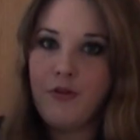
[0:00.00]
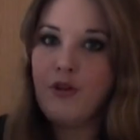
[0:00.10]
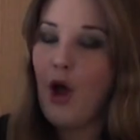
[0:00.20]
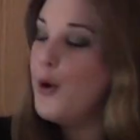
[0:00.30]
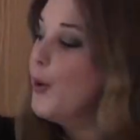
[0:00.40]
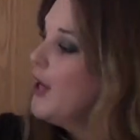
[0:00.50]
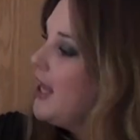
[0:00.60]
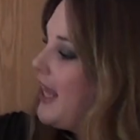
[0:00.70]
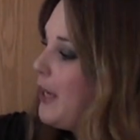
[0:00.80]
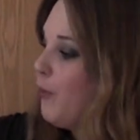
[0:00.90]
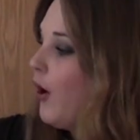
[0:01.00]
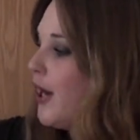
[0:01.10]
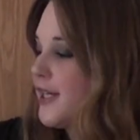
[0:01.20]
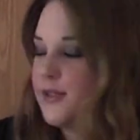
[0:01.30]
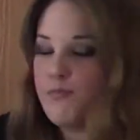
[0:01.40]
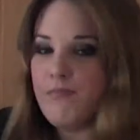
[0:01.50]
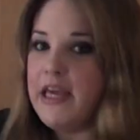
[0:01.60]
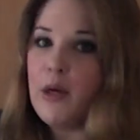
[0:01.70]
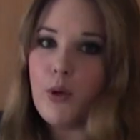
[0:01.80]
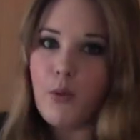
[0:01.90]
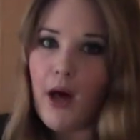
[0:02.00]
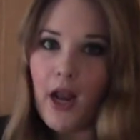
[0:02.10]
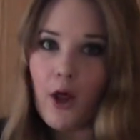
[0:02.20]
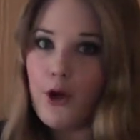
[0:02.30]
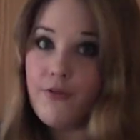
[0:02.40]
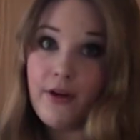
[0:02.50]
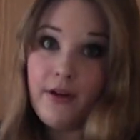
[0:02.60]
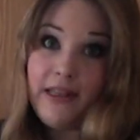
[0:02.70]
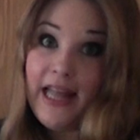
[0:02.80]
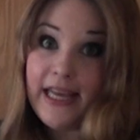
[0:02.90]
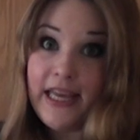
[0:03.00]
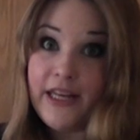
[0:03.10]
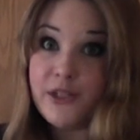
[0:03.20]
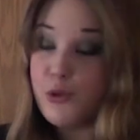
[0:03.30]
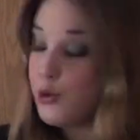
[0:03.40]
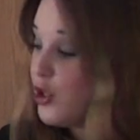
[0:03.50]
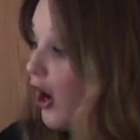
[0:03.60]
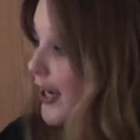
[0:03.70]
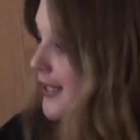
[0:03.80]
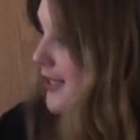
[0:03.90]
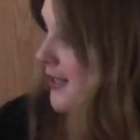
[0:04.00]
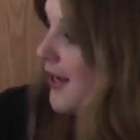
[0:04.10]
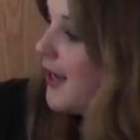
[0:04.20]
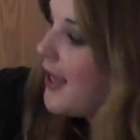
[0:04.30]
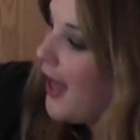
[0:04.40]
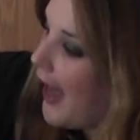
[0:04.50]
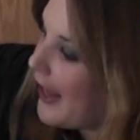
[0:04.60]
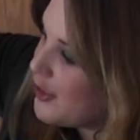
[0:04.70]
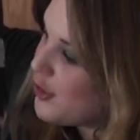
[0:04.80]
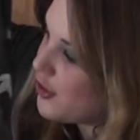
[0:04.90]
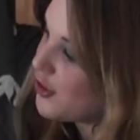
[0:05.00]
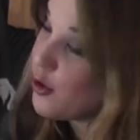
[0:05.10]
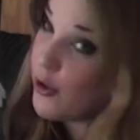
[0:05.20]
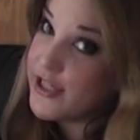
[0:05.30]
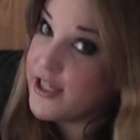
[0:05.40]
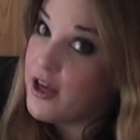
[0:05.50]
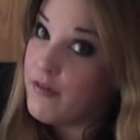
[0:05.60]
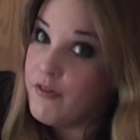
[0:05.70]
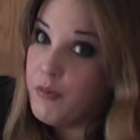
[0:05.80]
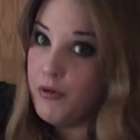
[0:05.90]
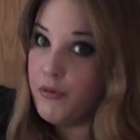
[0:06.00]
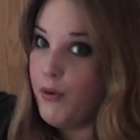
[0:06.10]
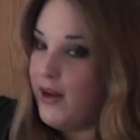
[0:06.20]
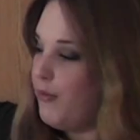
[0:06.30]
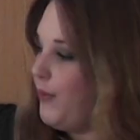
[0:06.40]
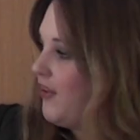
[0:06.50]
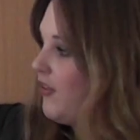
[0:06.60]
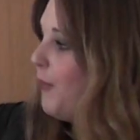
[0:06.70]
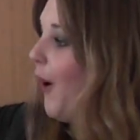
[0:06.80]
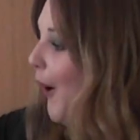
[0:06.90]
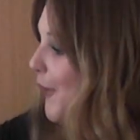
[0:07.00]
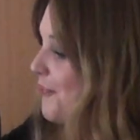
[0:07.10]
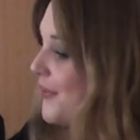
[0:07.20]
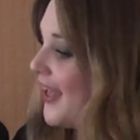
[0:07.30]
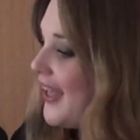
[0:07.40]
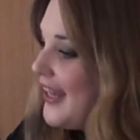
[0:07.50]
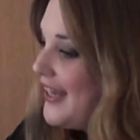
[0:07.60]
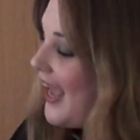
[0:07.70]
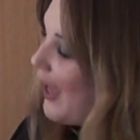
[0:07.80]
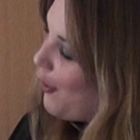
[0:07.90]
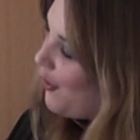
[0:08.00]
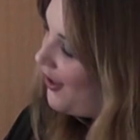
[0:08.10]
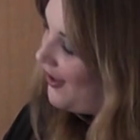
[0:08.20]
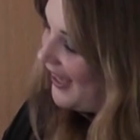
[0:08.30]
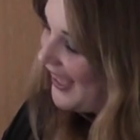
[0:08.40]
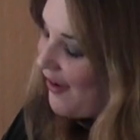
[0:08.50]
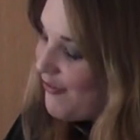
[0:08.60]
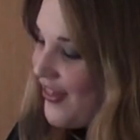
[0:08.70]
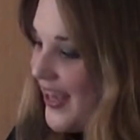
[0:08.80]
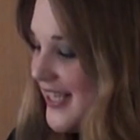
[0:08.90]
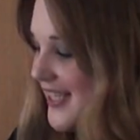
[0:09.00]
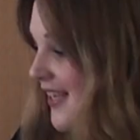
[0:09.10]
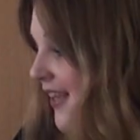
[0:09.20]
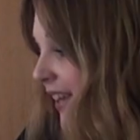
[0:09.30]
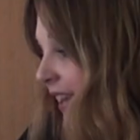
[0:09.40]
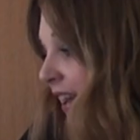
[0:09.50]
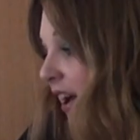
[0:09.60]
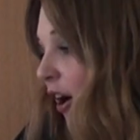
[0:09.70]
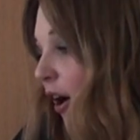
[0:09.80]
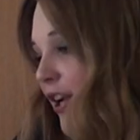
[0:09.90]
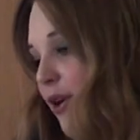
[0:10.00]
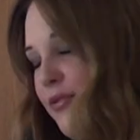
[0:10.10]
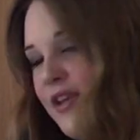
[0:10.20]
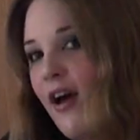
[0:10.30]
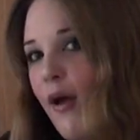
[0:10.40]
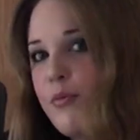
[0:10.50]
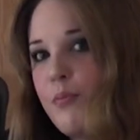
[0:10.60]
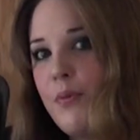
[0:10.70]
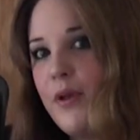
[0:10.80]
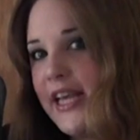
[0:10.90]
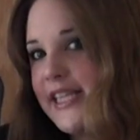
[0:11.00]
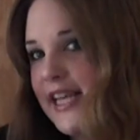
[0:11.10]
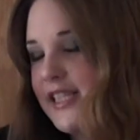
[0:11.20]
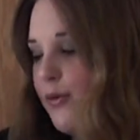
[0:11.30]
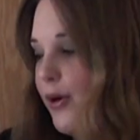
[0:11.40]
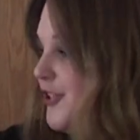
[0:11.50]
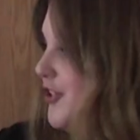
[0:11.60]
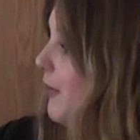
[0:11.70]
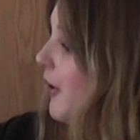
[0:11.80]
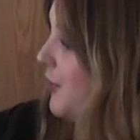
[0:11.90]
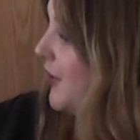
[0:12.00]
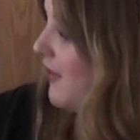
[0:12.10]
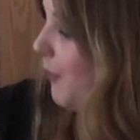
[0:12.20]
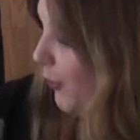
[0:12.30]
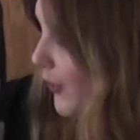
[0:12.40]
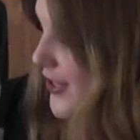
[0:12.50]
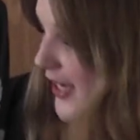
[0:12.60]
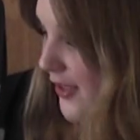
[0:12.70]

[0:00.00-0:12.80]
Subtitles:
So it works equally well over leggings or tights, and it's just nice and comfortable as well as being smart. Now, again, for this, I don't think I would accessorize too much because the print